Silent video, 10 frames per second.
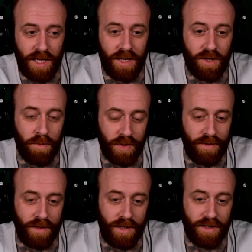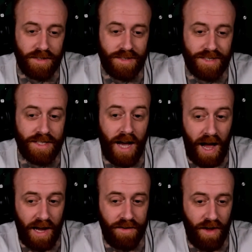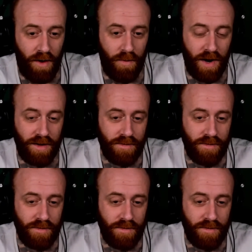and completely denied Yahweh.